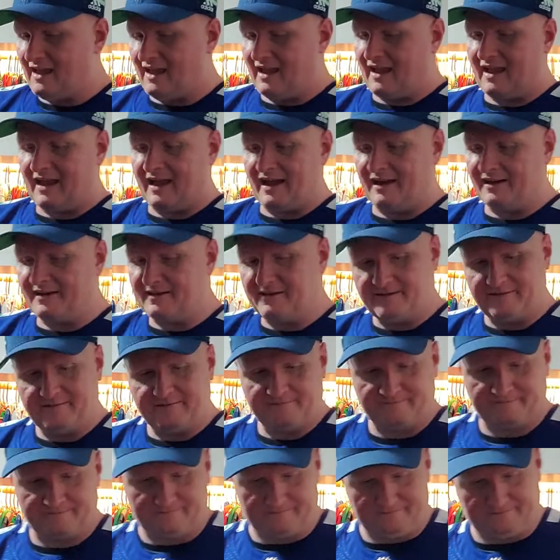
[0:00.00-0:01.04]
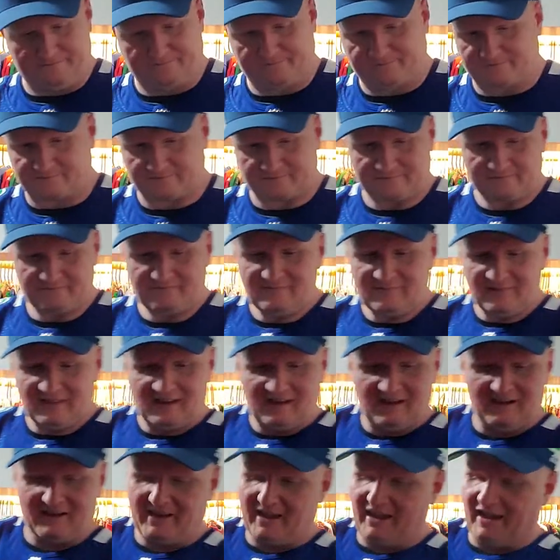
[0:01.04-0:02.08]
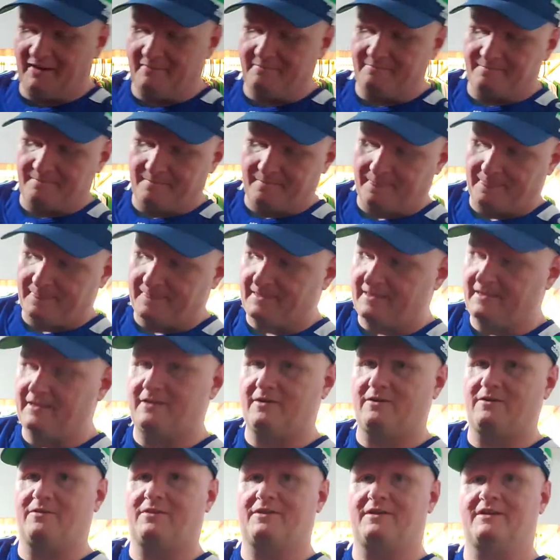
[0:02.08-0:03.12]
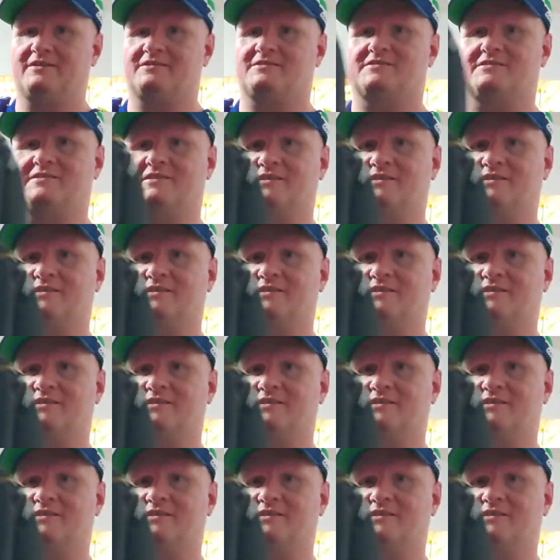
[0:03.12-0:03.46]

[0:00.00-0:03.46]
And again, you know, this